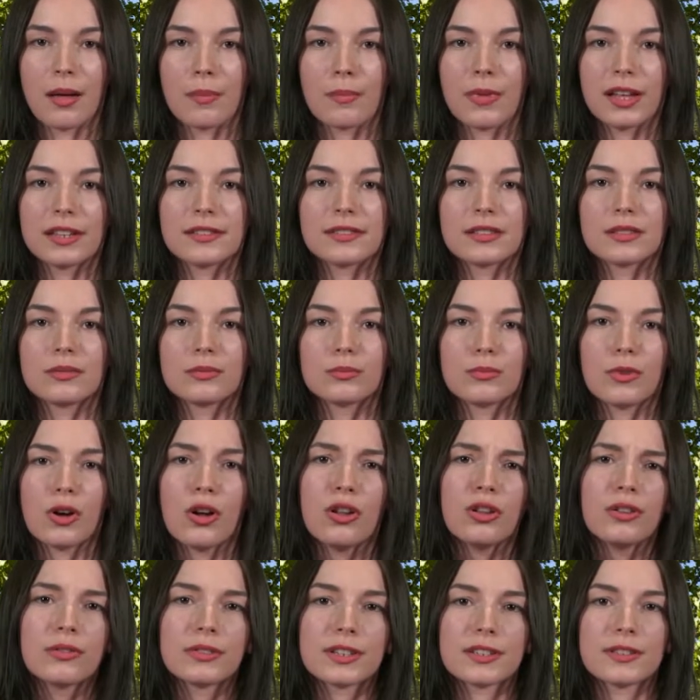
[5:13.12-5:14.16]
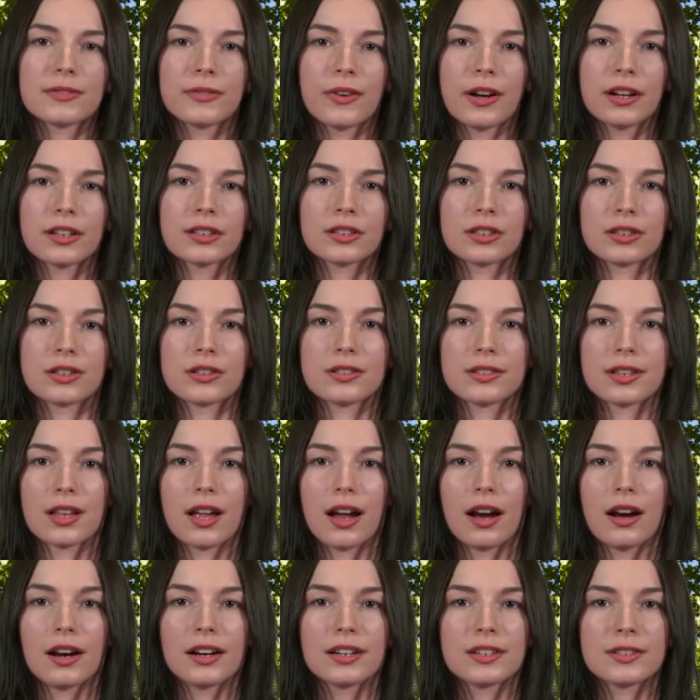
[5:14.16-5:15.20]
But all of these factors
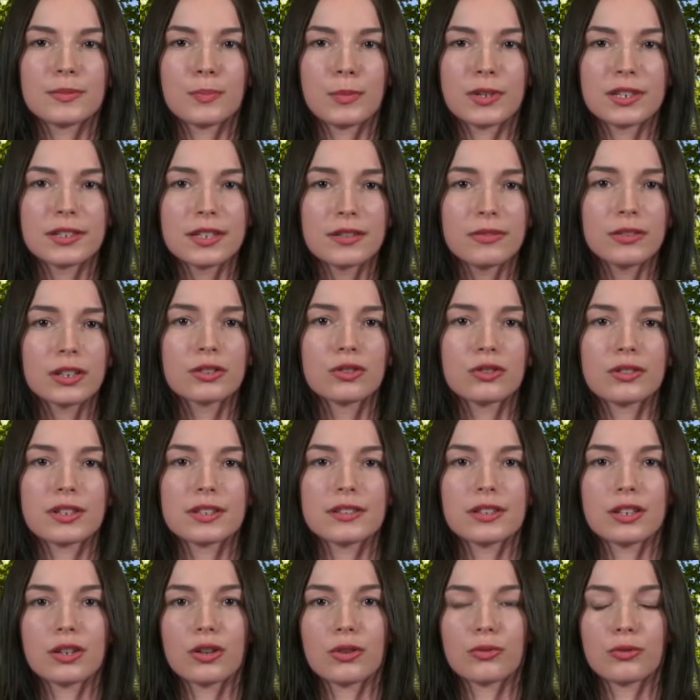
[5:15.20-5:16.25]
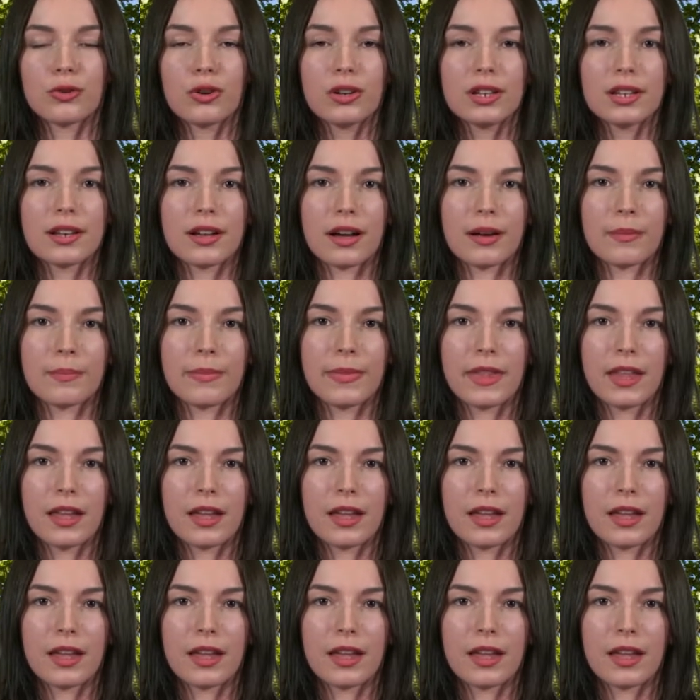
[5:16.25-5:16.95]
are specific to the city of Rotterdam,